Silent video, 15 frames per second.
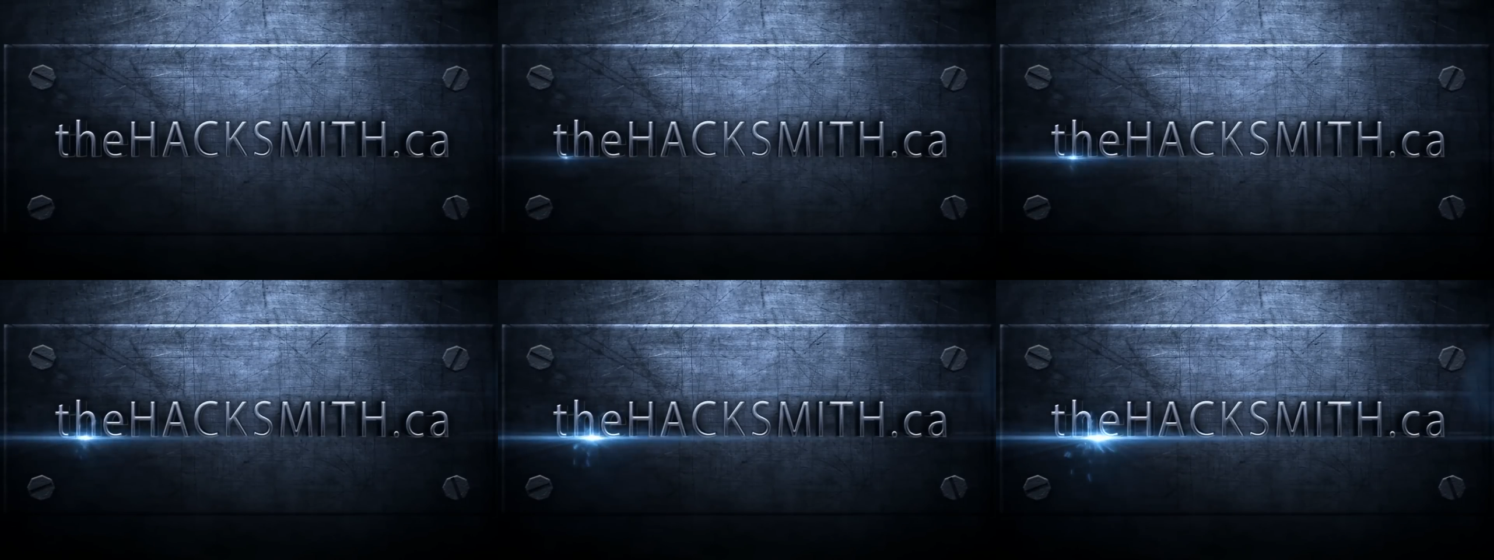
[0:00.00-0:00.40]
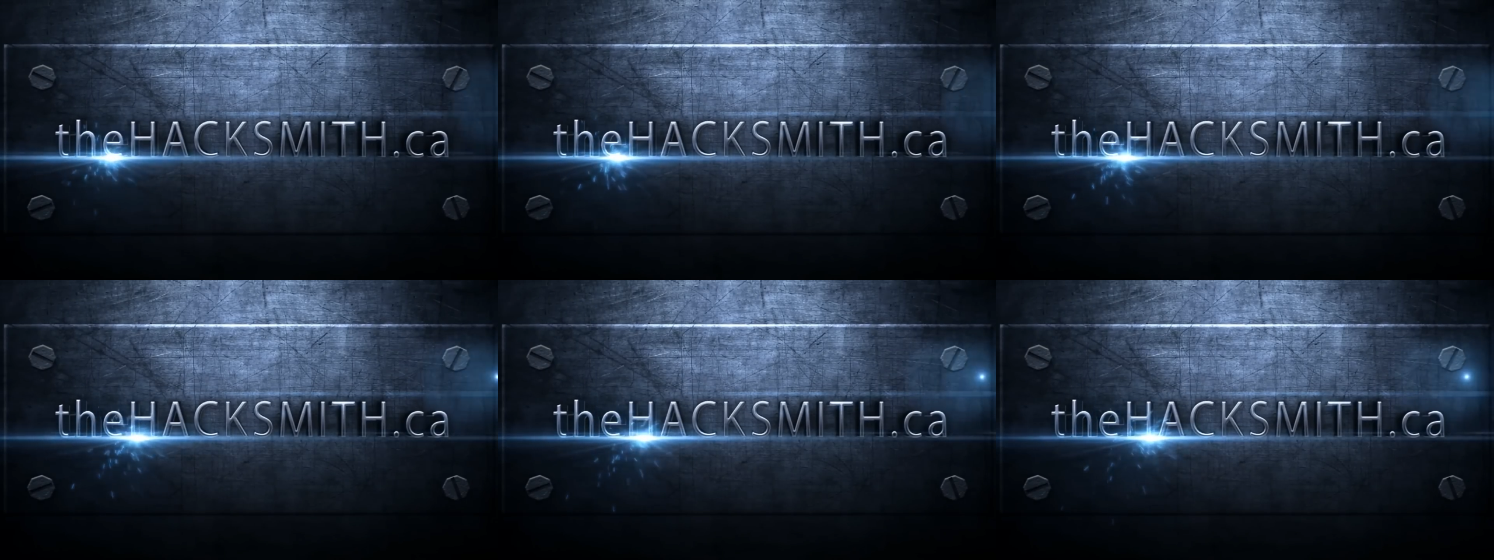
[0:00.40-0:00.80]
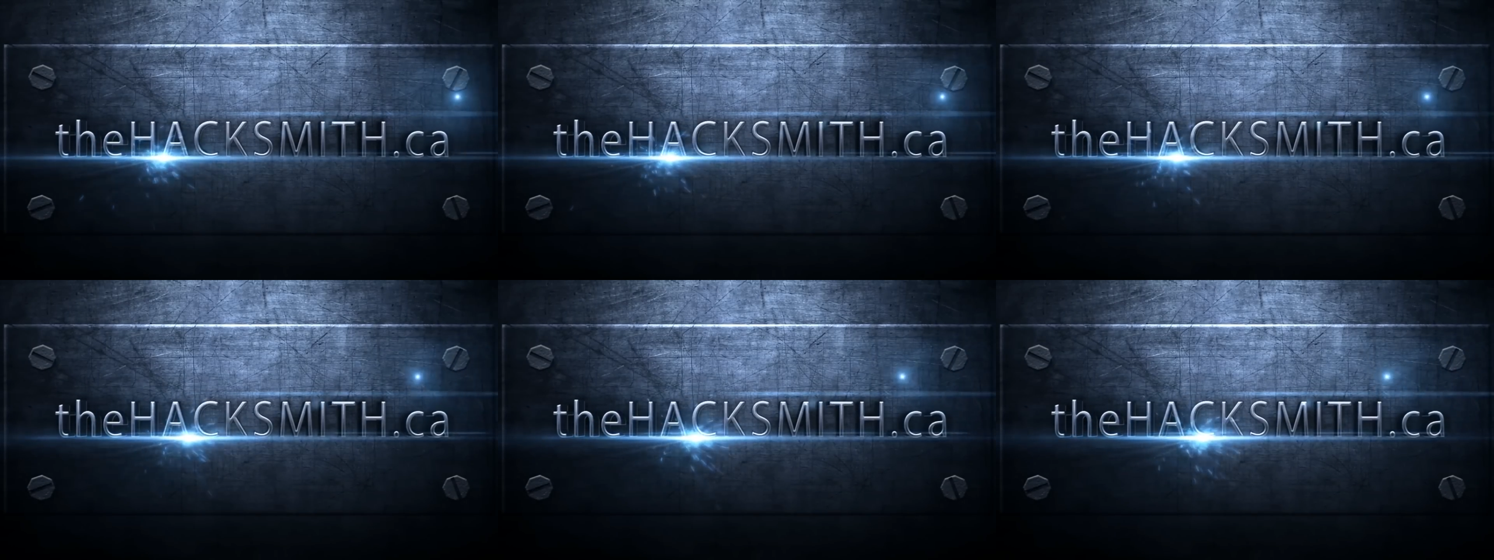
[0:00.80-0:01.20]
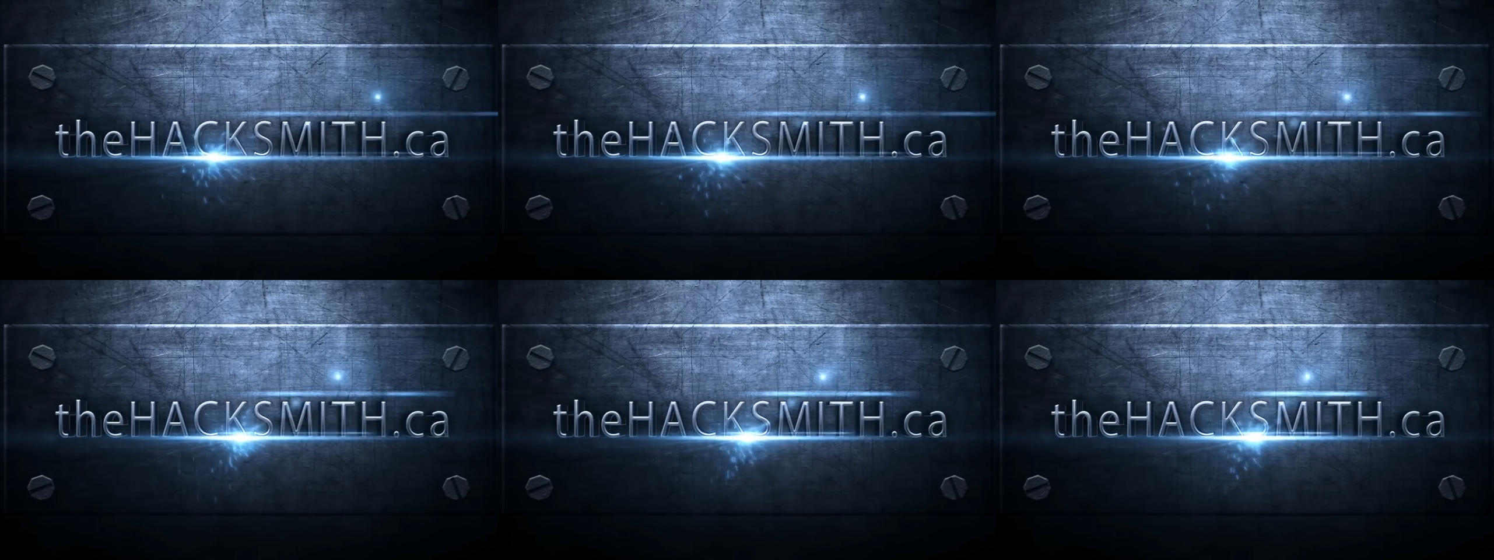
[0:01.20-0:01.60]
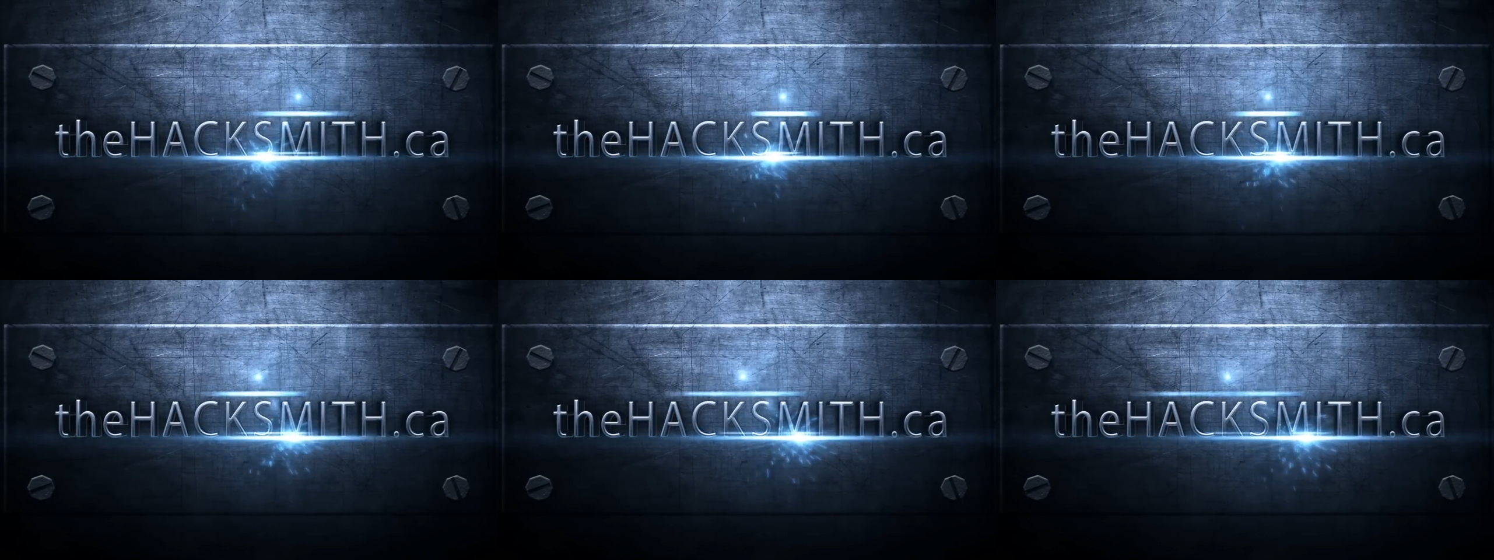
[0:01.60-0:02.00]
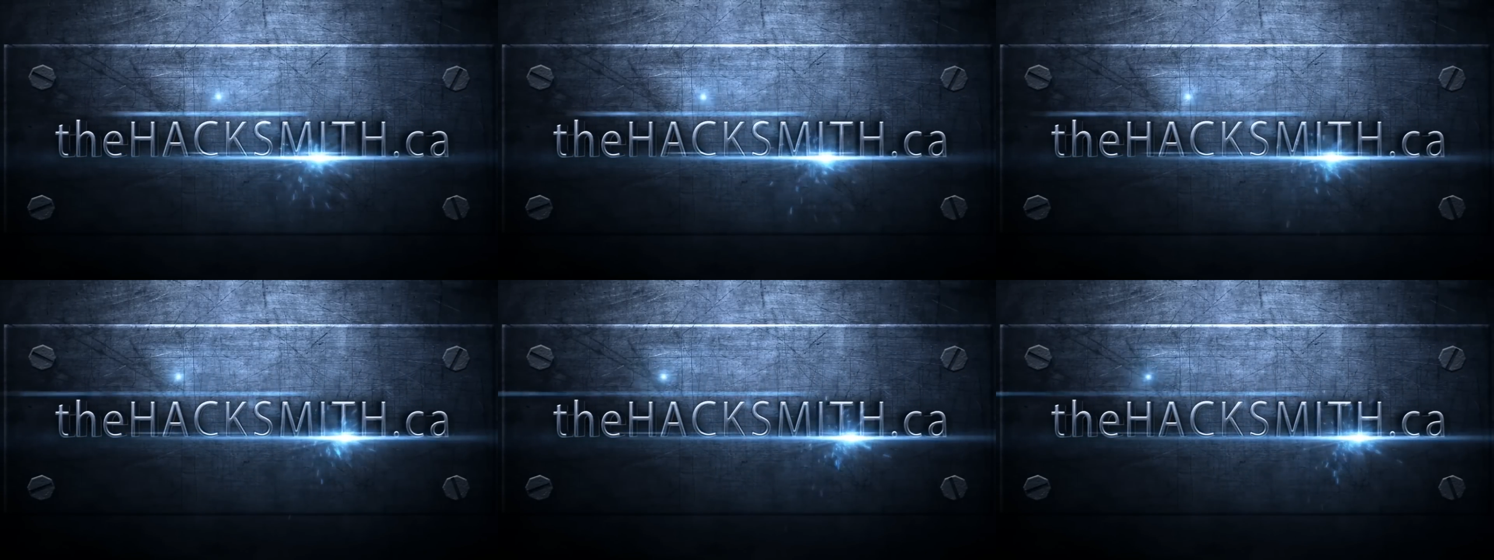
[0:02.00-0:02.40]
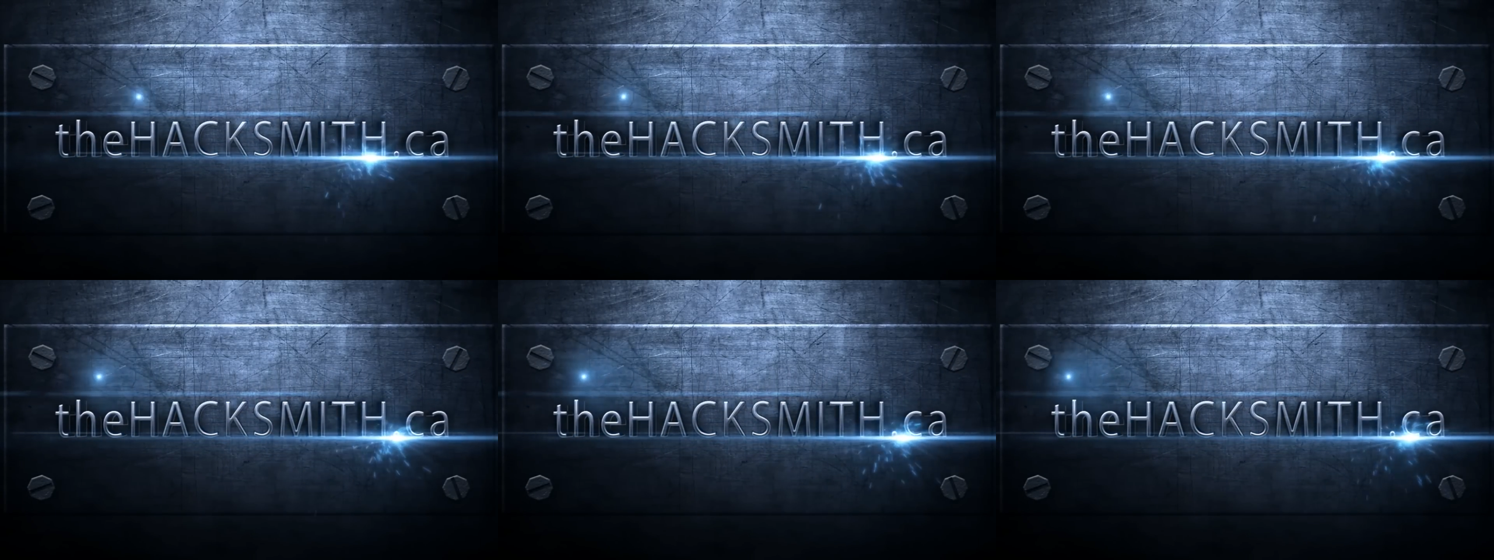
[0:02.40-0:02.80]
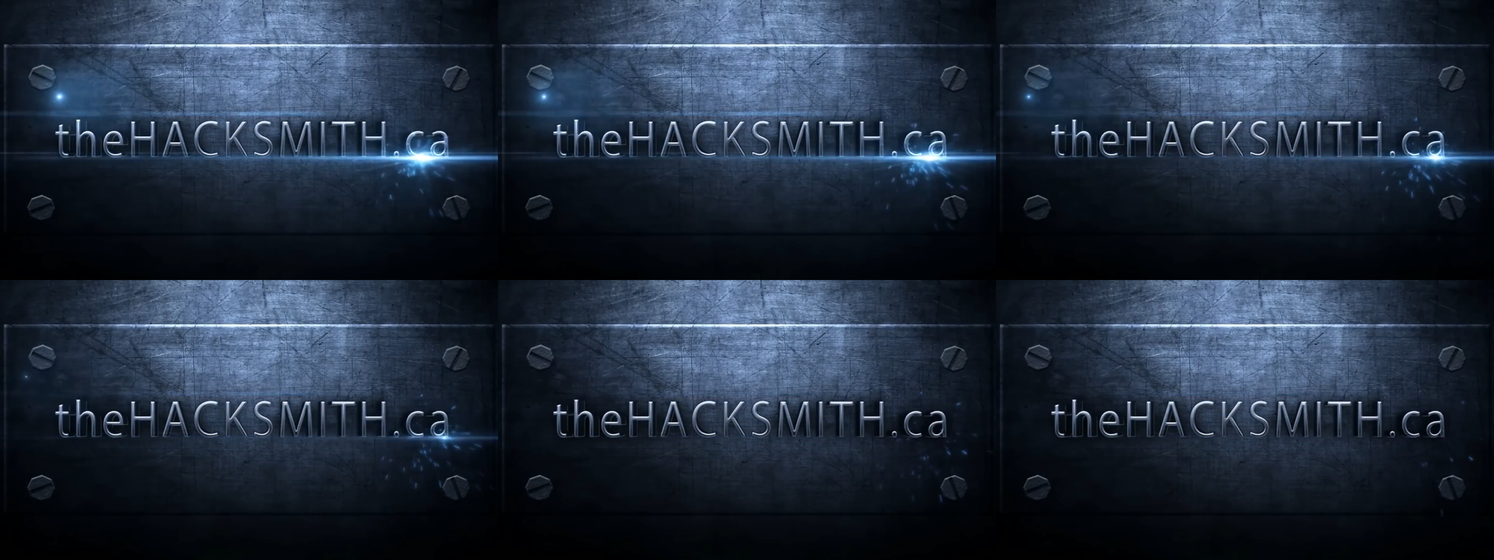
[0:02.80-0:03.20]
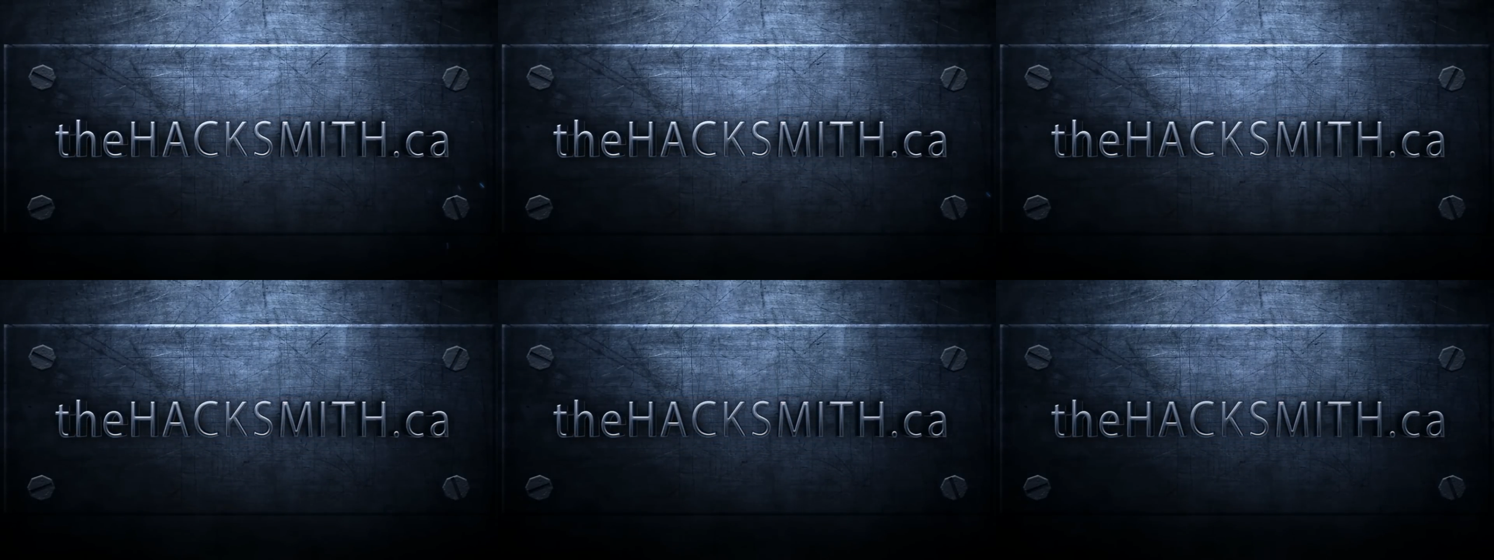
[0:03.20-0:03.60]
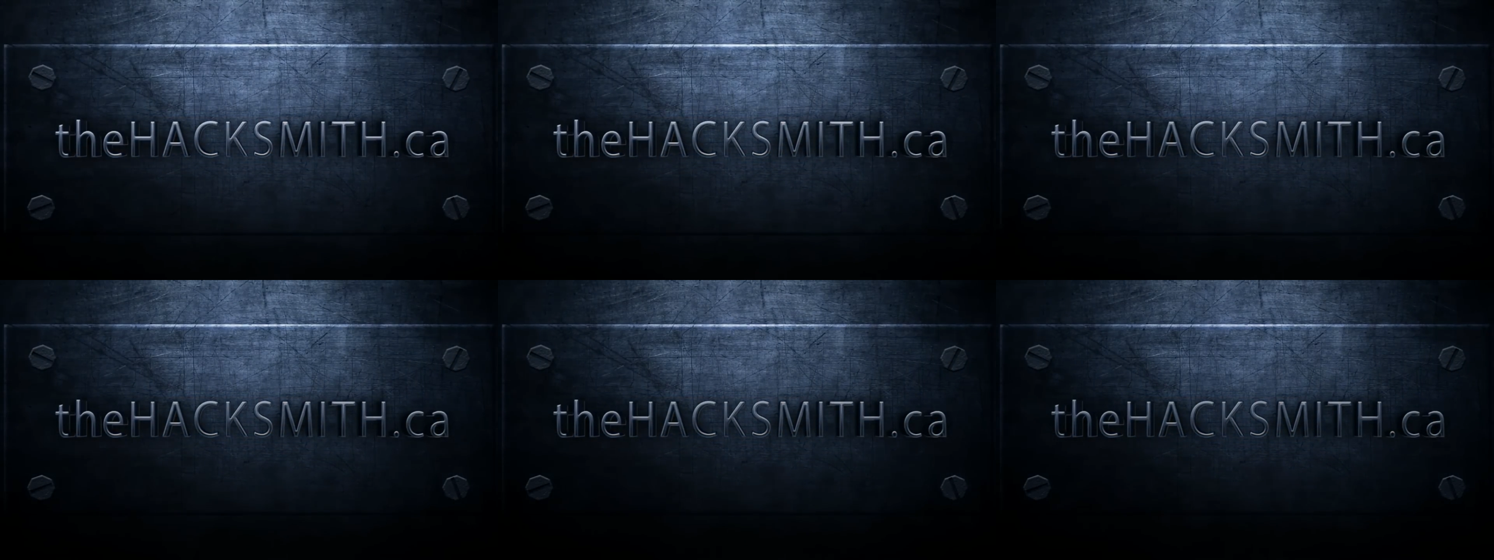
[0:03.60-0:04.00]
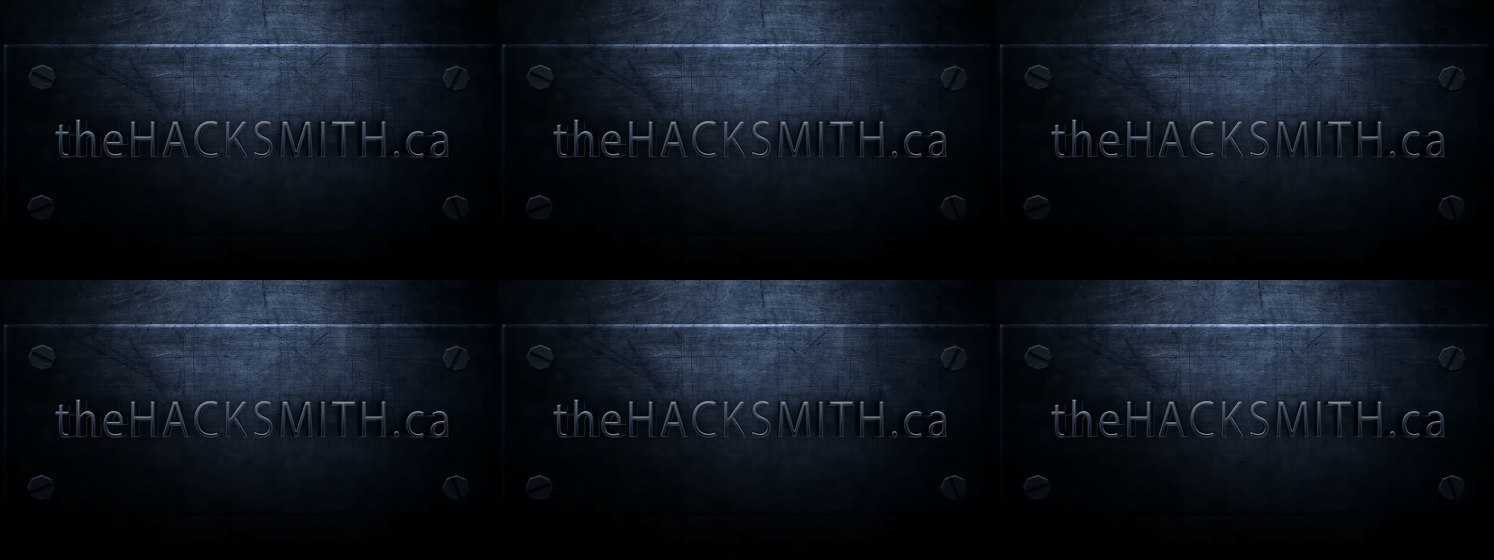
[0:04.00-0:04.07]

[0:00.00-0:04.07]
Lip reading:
No face is visible, so there are no lips to read.